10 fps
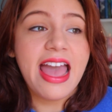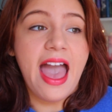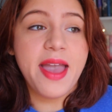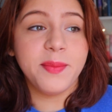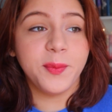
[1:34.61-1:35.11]

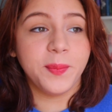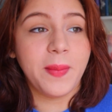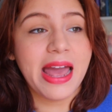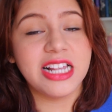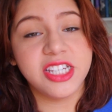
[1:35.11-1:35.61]
I'm
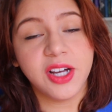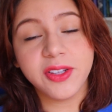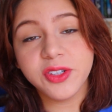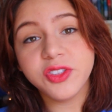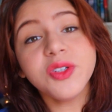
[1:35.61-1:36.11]
managing
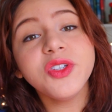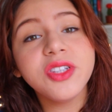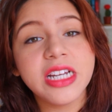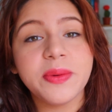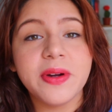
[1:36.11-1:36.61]
all their
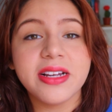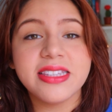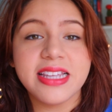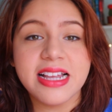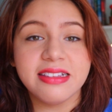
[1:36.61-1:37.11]
social
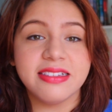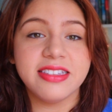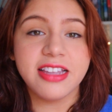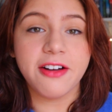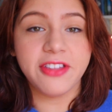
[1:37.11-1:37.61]
networks and
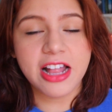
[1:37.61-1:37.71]
stuff.